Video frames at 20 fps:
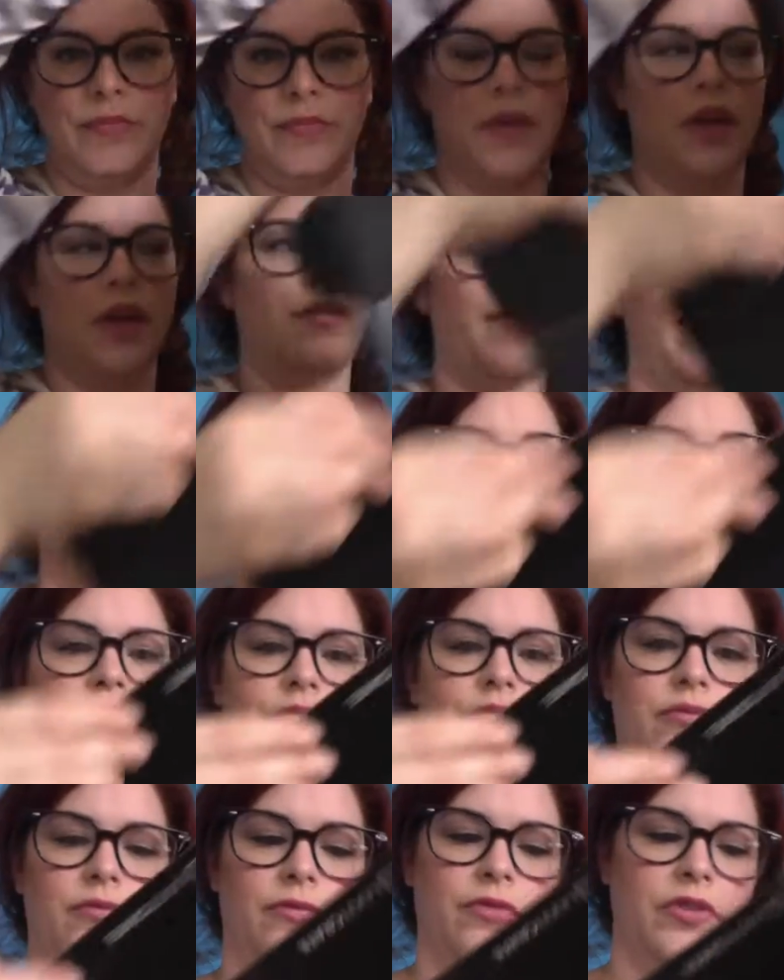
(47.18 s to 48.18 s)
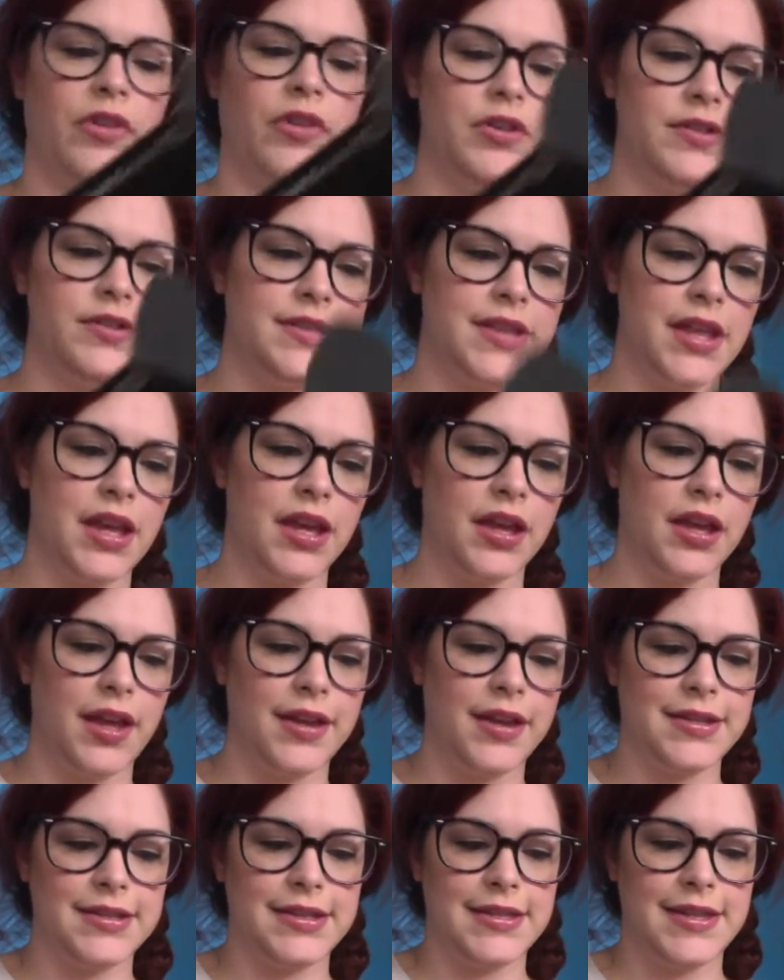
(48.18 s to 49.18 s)
Okay, first thing
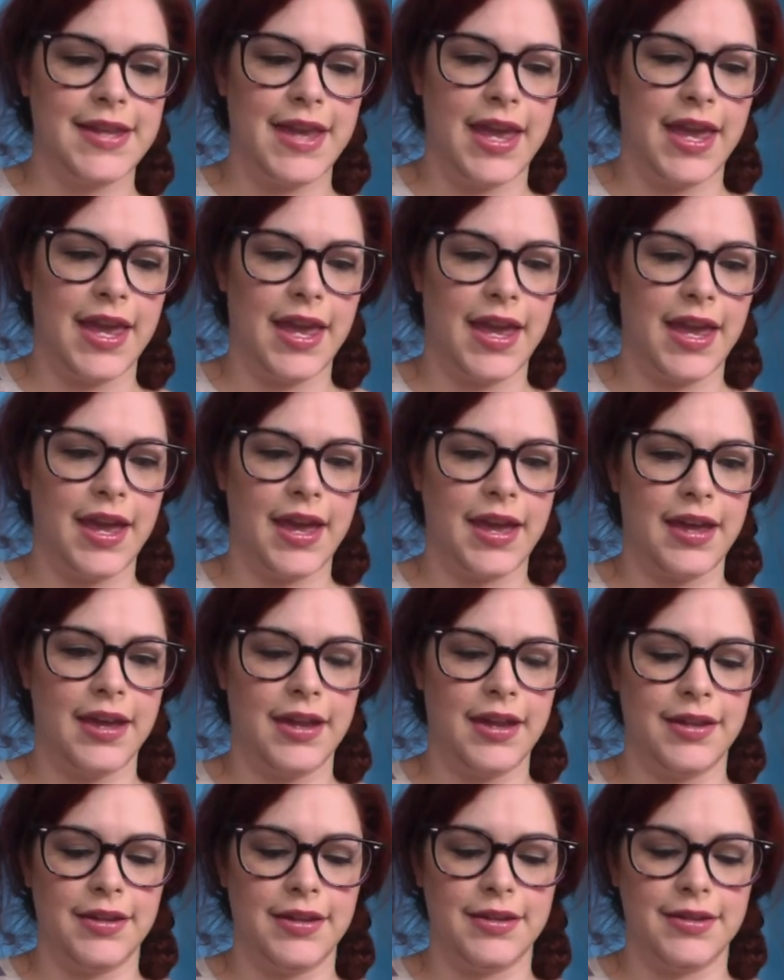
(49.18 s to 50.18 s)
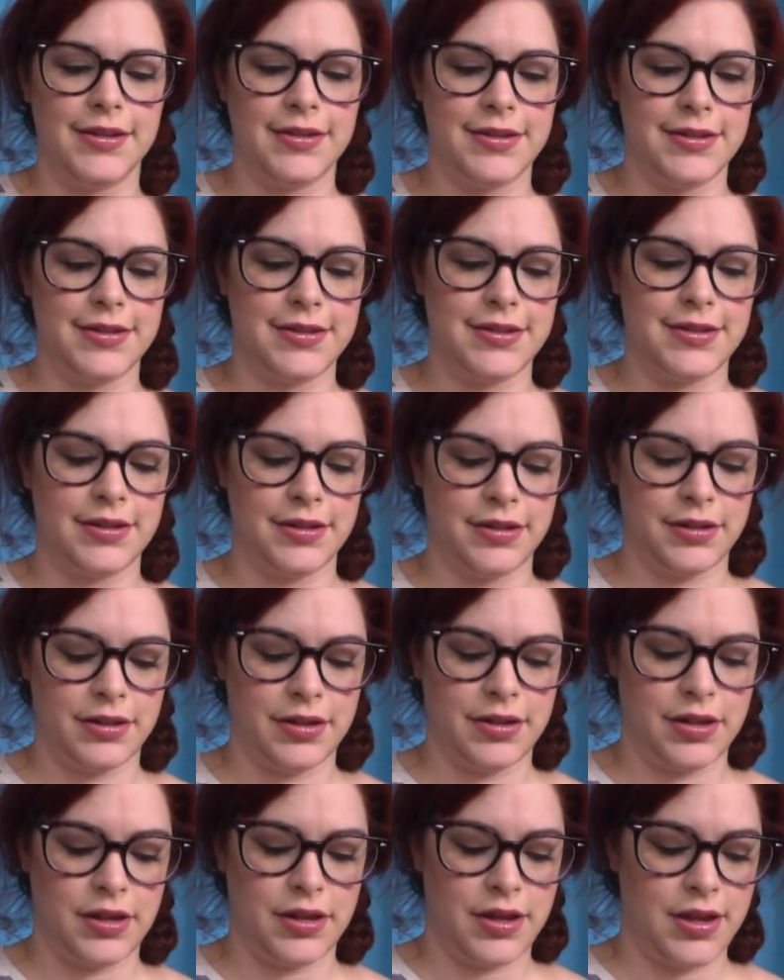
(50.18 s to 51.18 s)
I see is
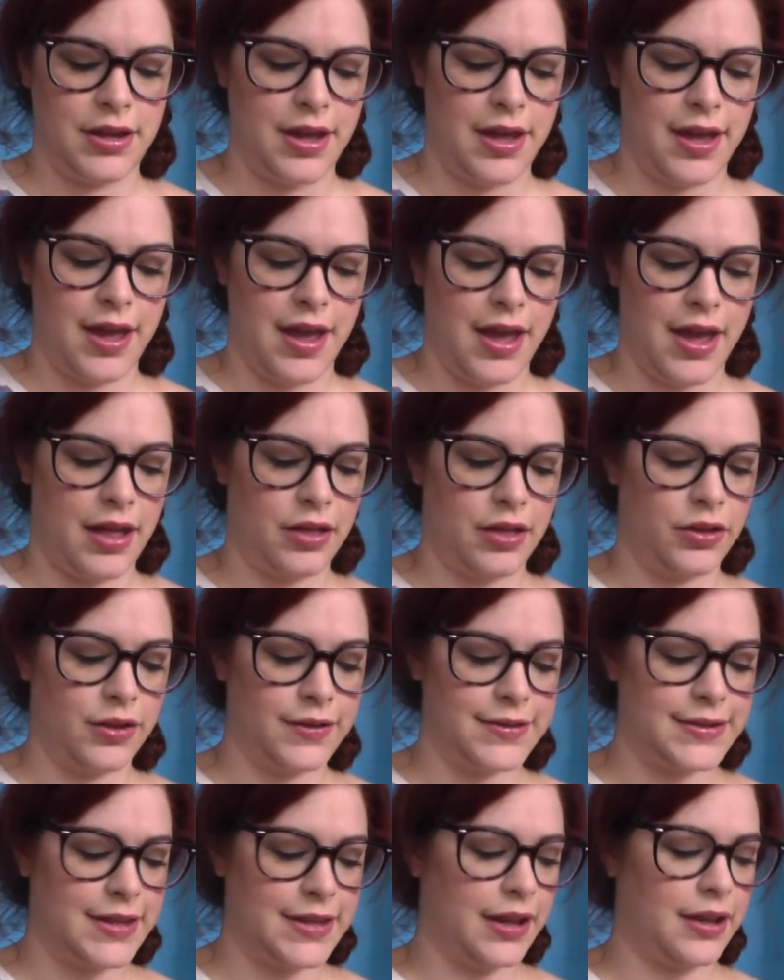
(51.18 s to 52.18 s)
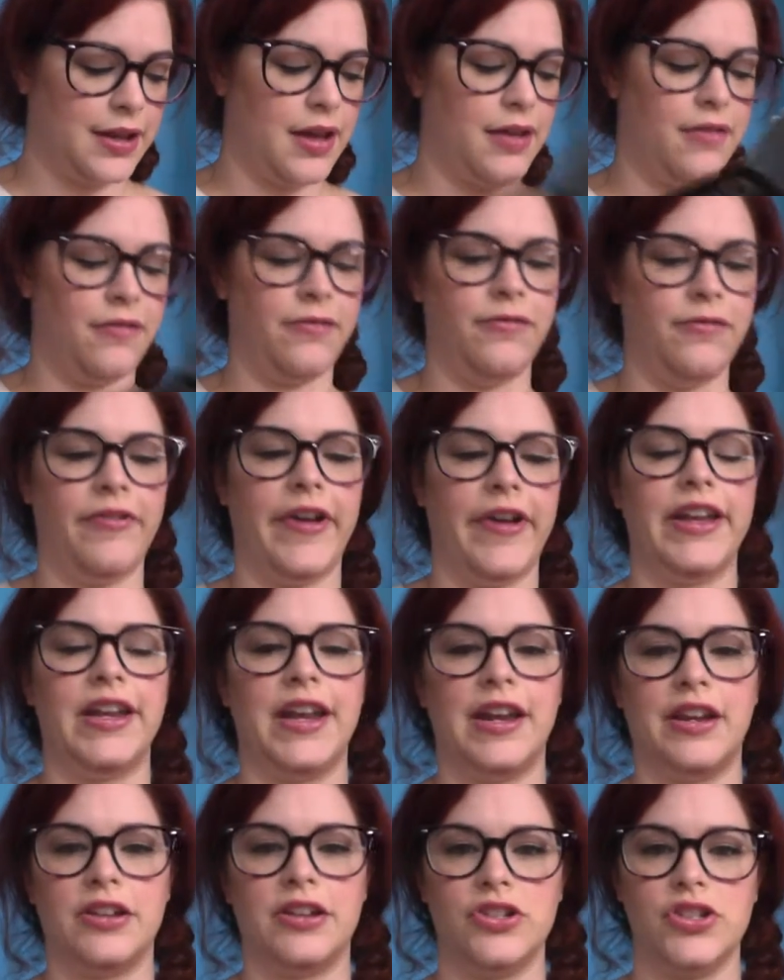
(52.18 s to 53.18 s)
it looks like a
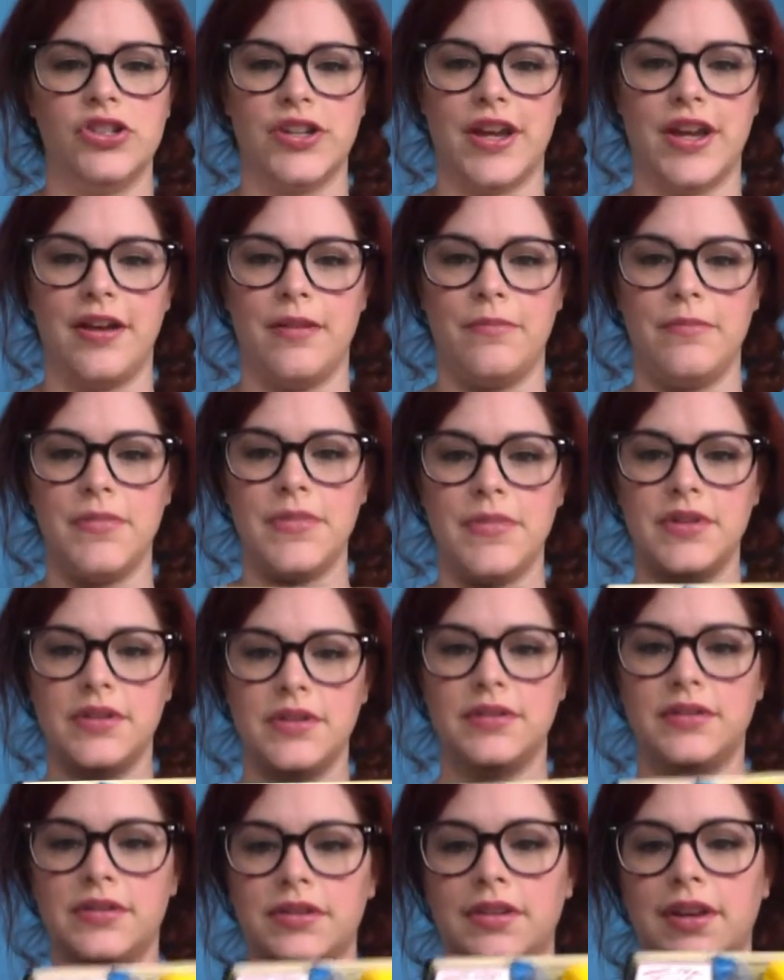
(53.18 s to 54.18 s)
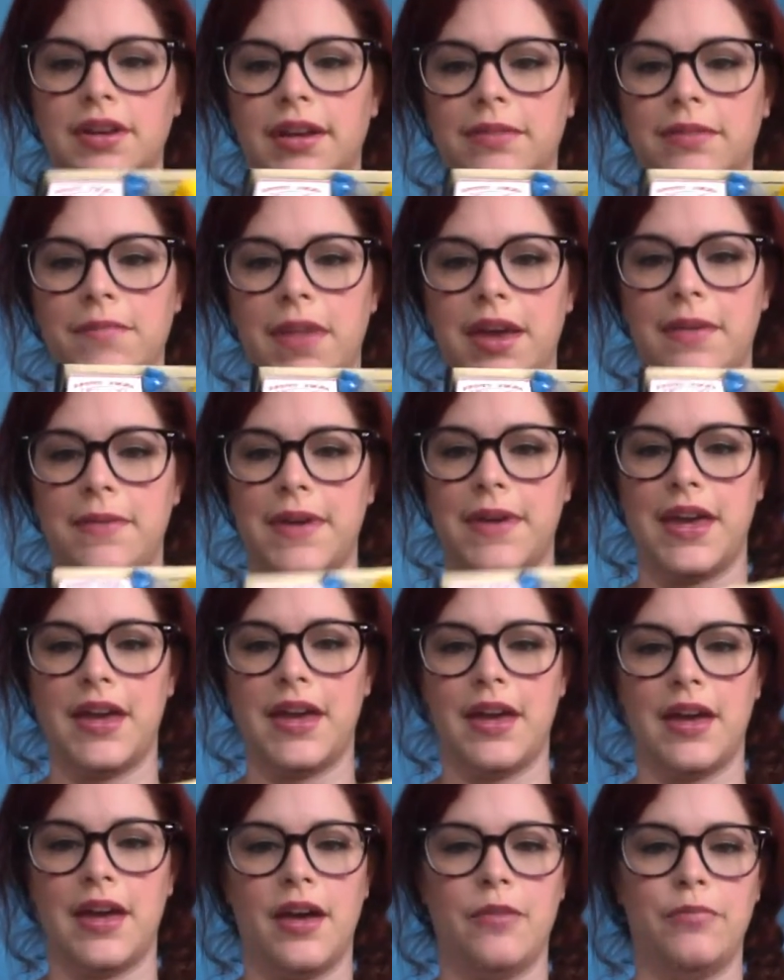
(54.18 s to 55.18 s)
fighting gem, like
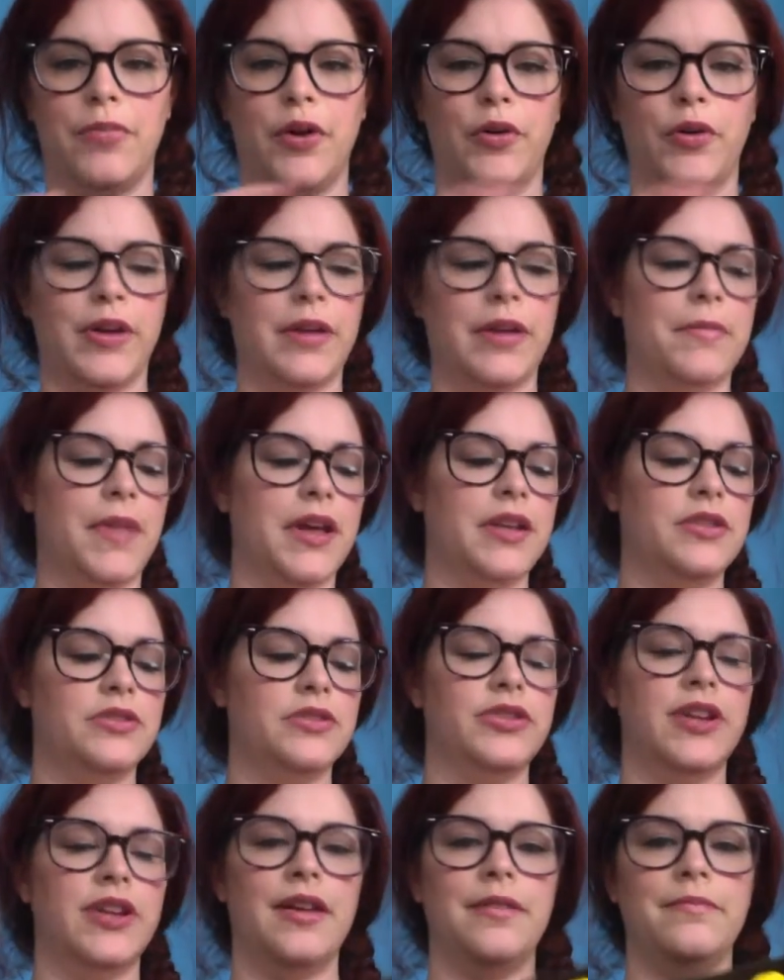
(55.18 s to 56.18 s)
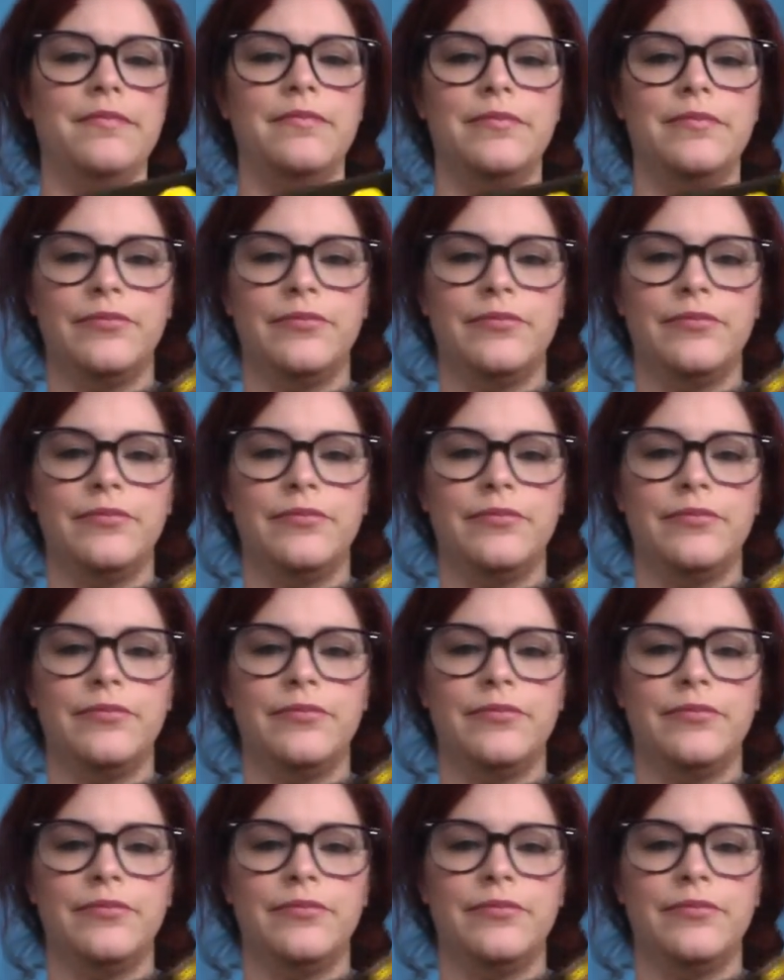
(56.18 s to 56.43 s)
maybe a Pokemon gem